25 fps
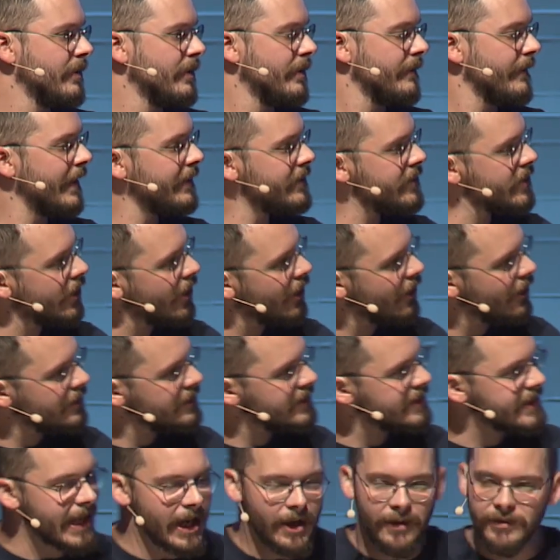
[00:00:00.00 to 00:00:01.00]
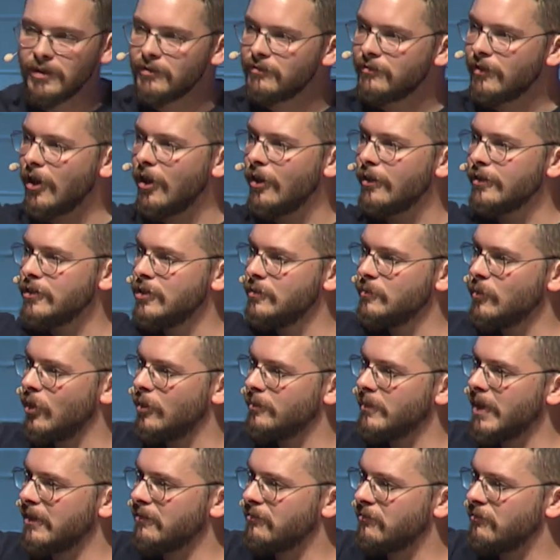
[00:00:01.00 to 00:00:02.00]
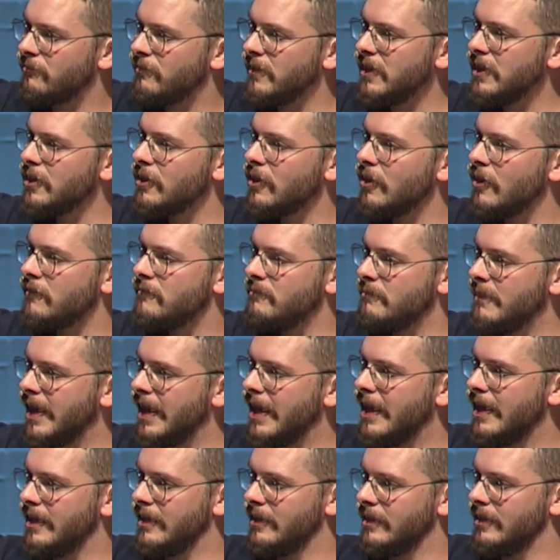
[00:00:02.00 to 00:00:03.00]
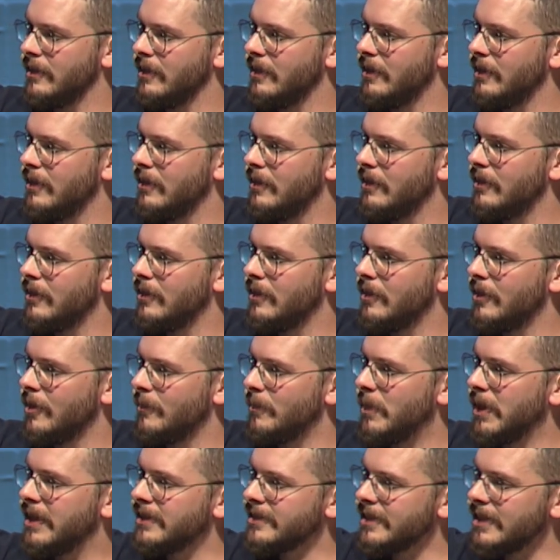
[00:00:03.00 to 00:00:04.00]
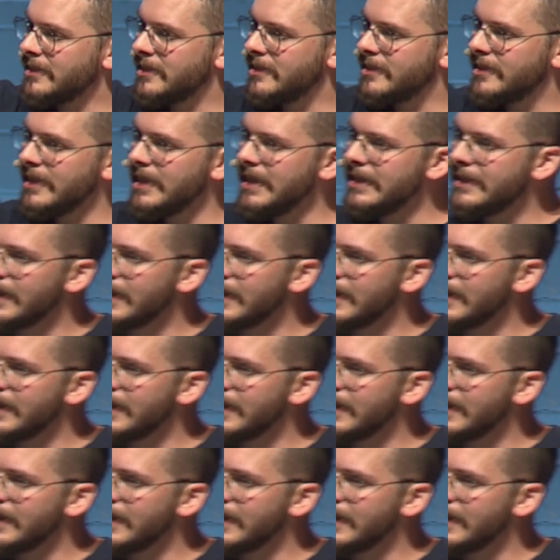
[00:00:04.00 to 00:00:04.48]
that turns down the volume on my fear of man? Because I see